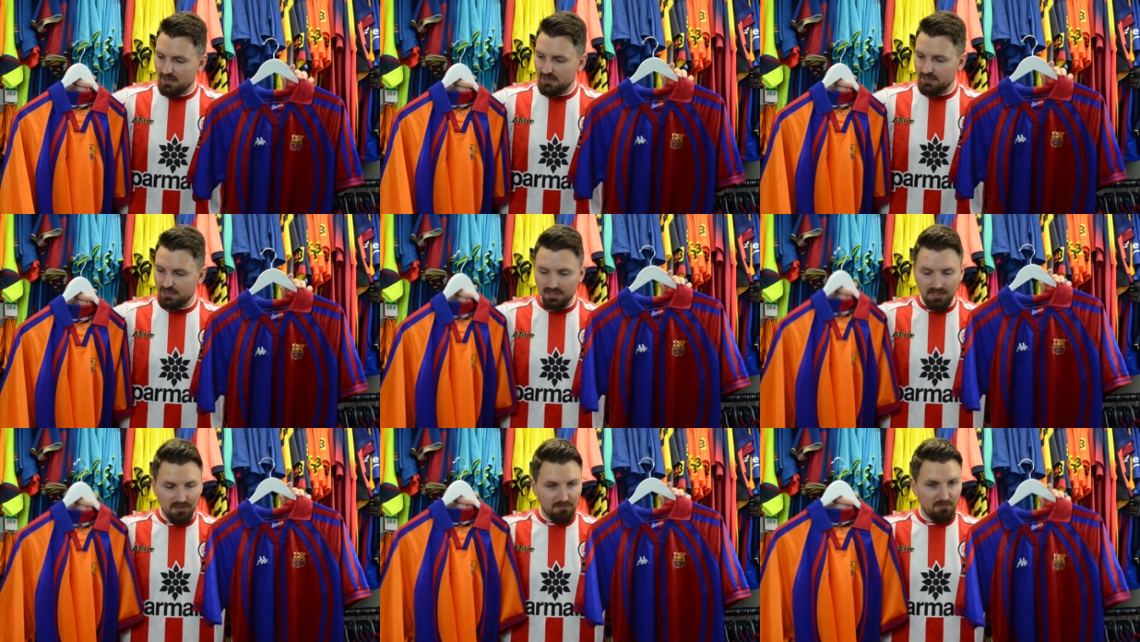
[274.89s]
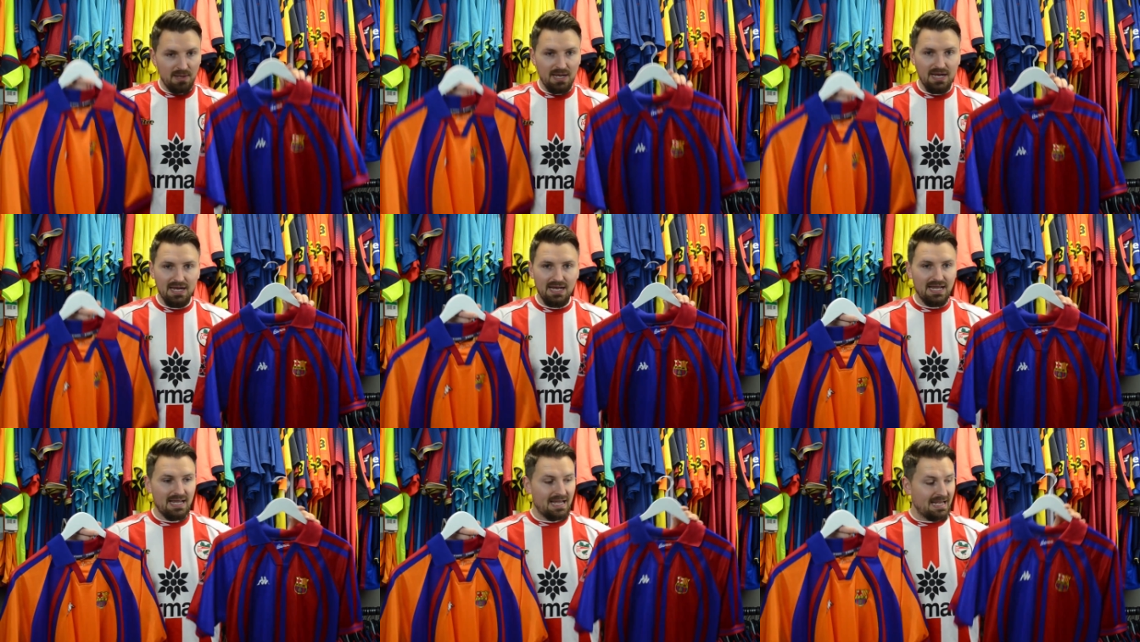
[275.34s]
You could
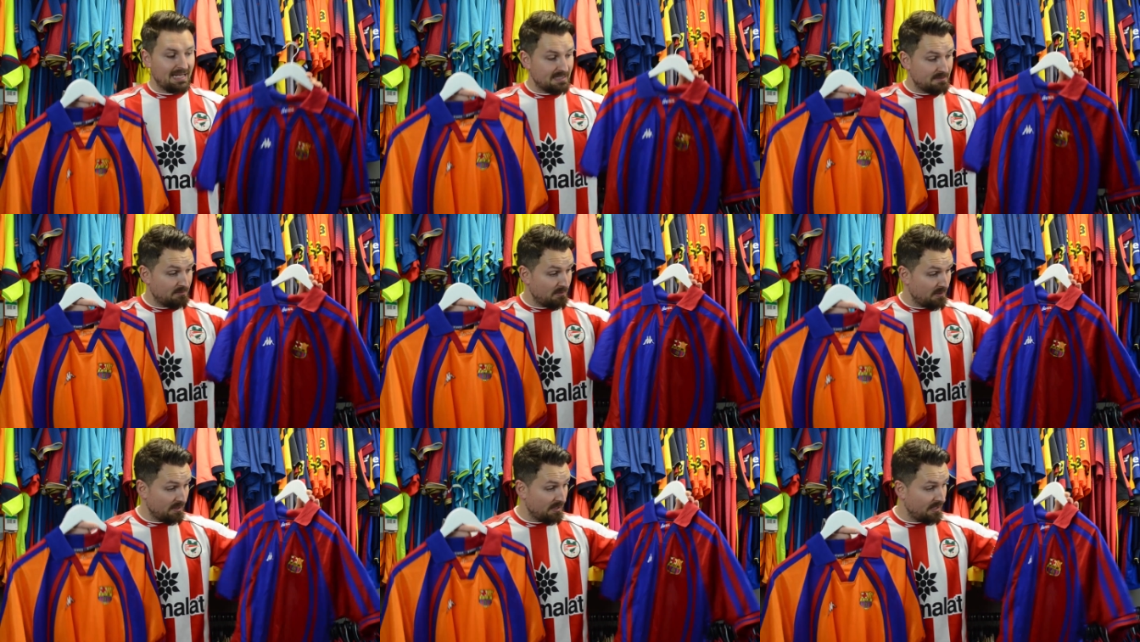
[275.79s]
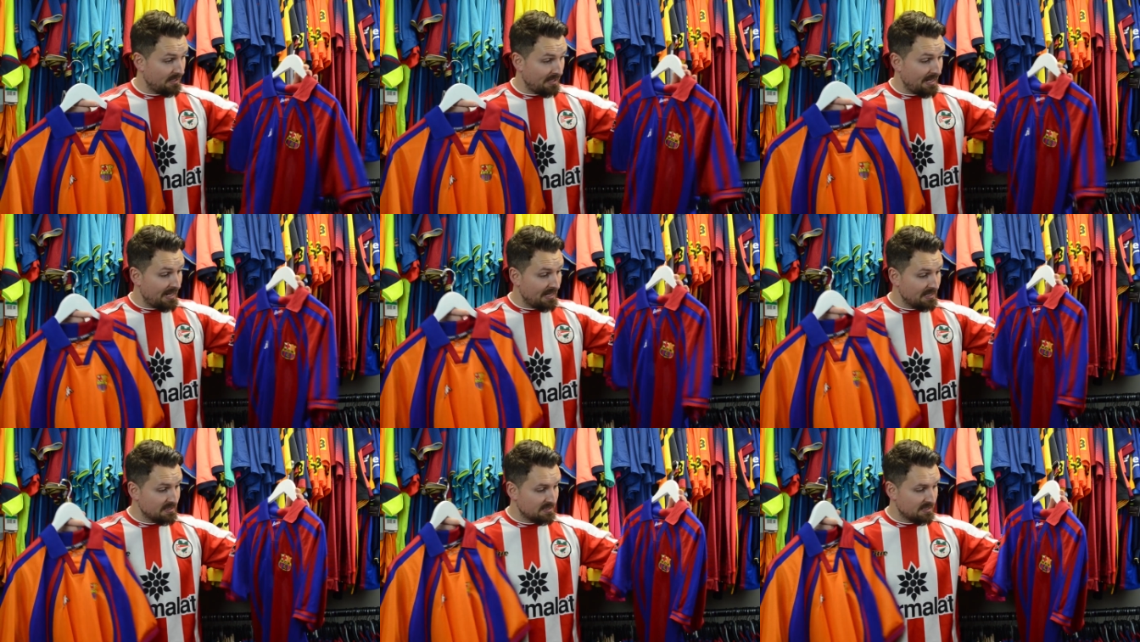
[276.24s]
buy it. It's, it
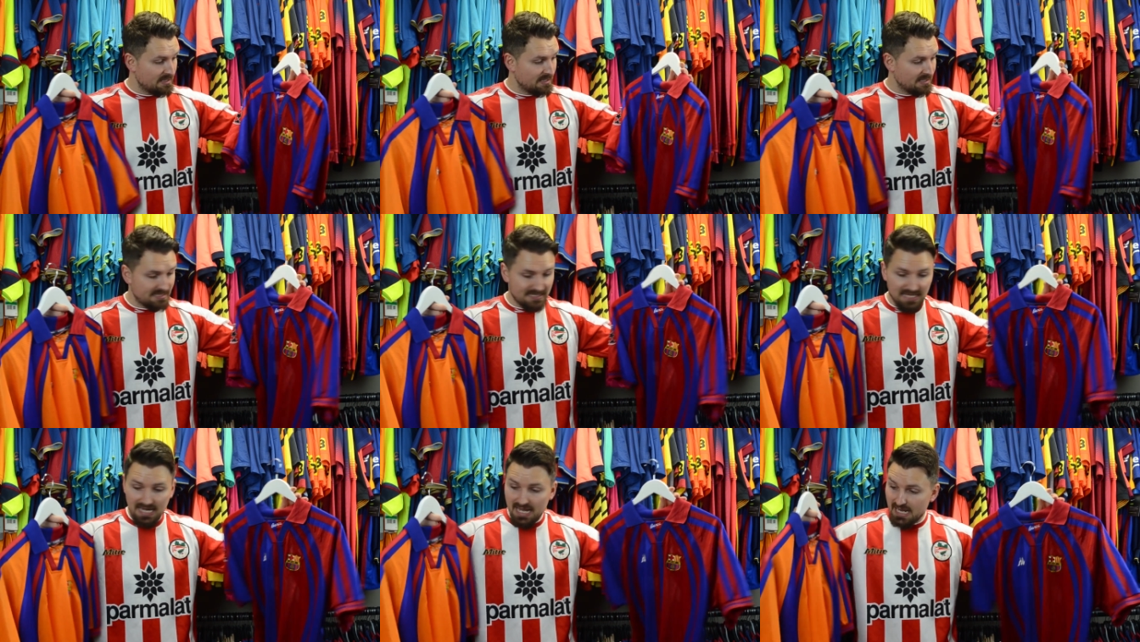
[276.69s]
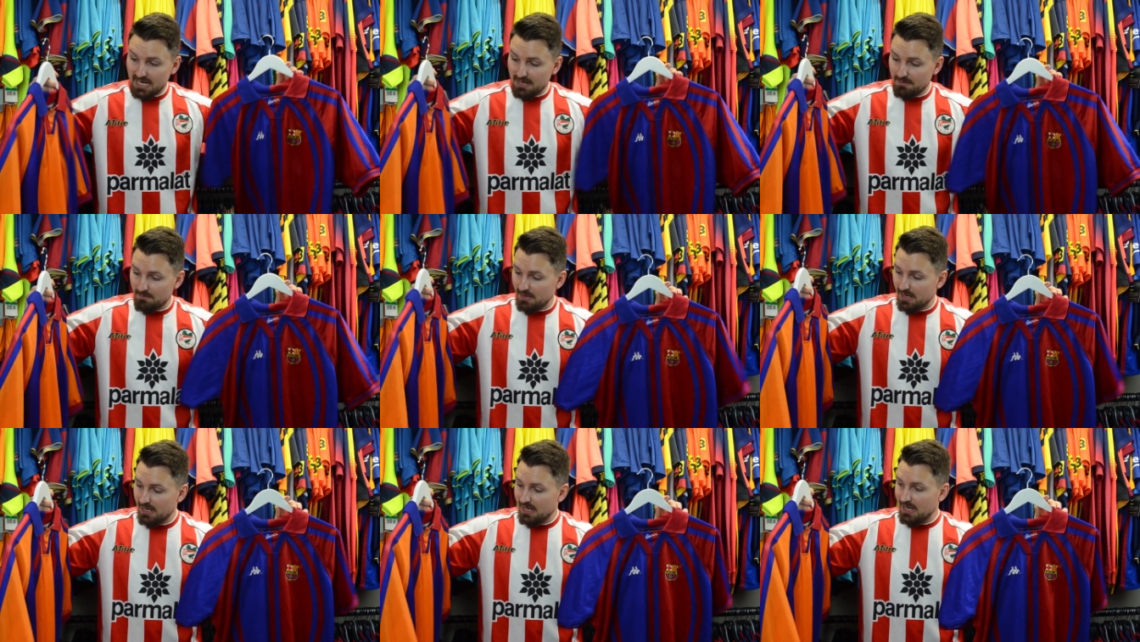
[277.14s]
is the
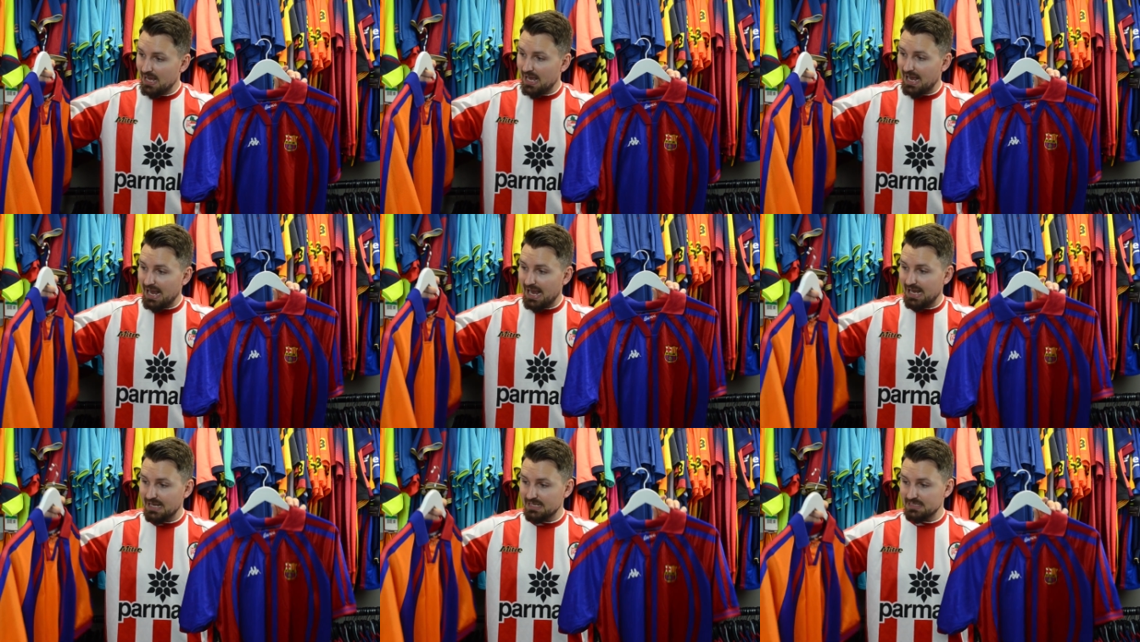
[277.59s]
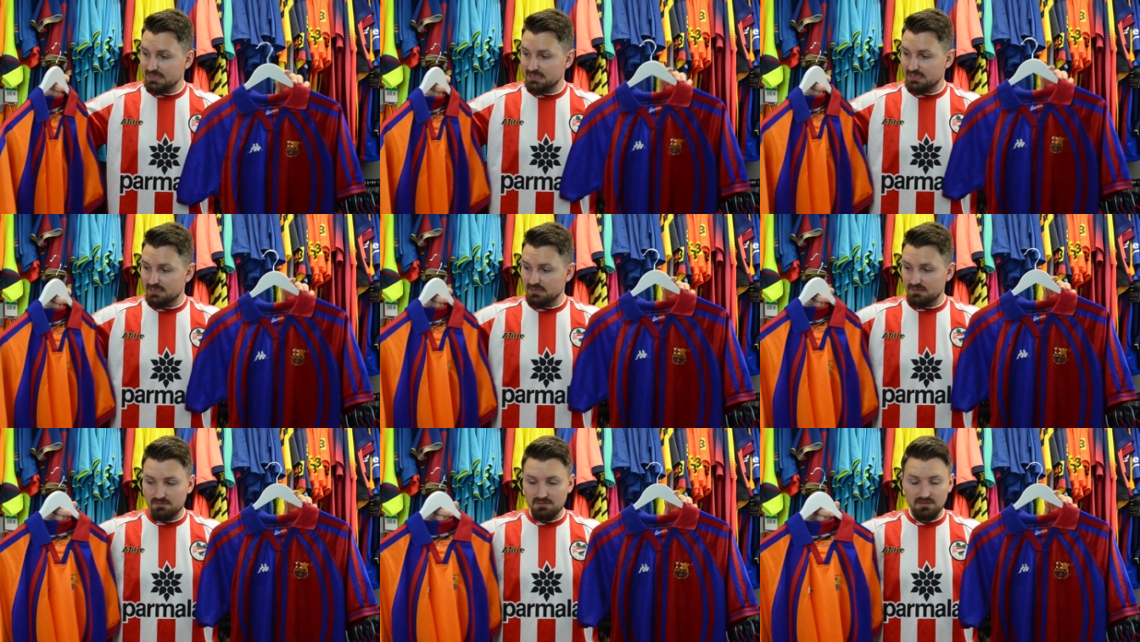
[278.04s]
same
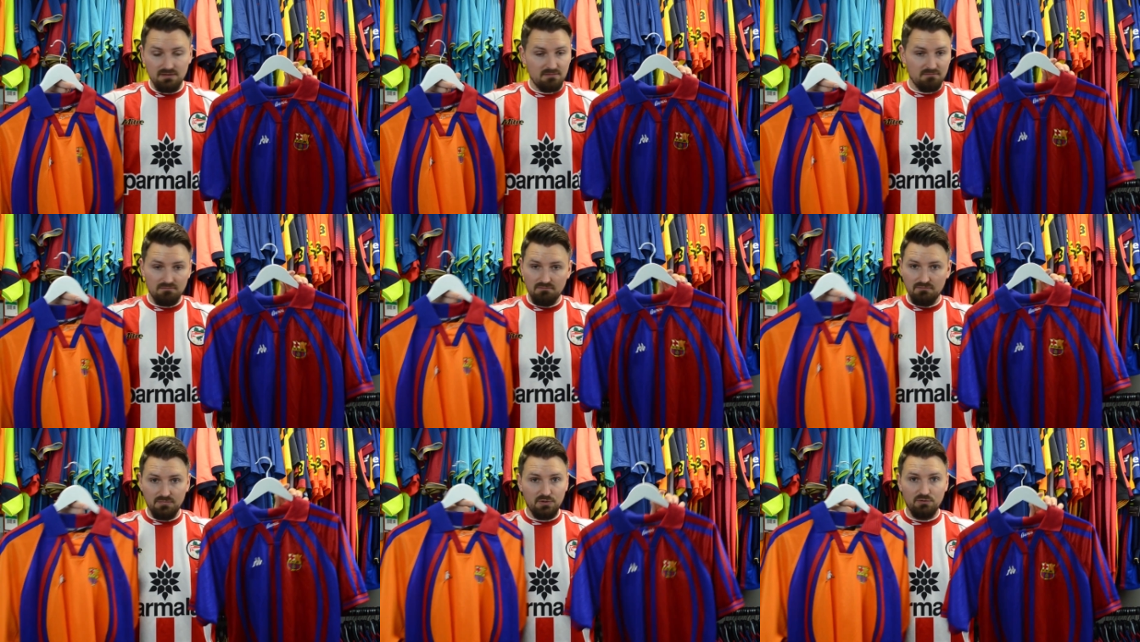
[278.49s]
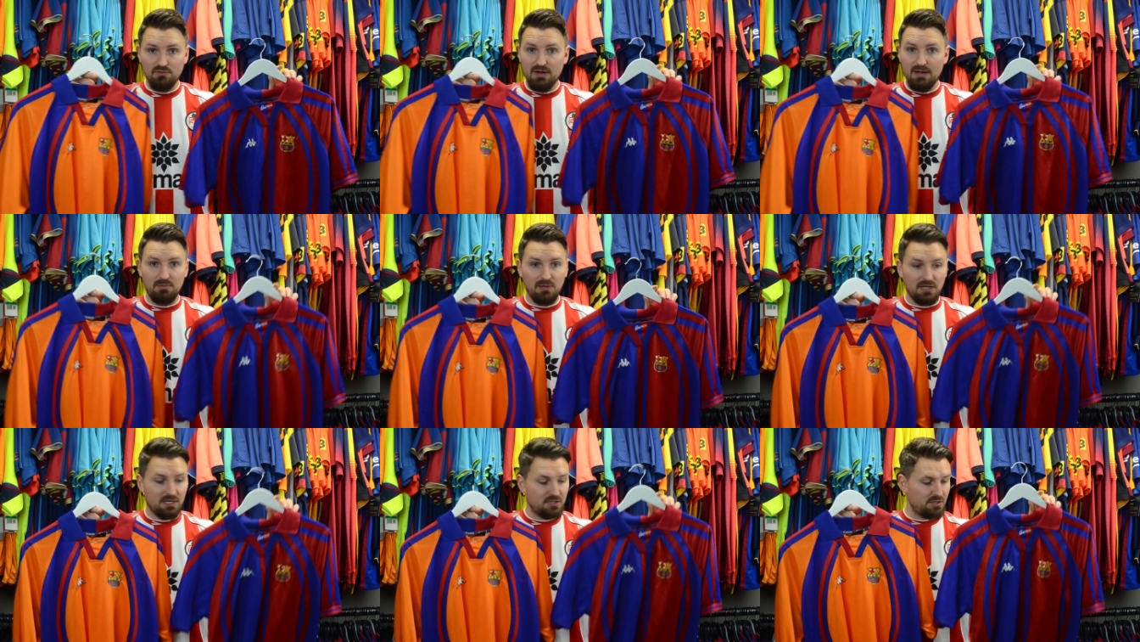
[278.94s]
as the
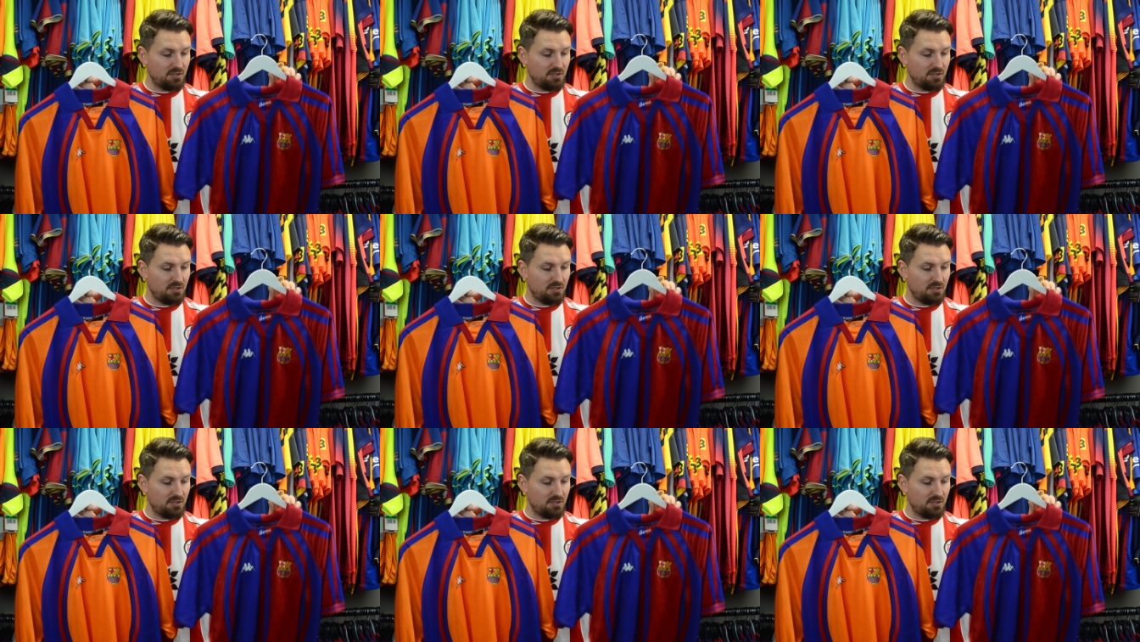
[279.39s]
replica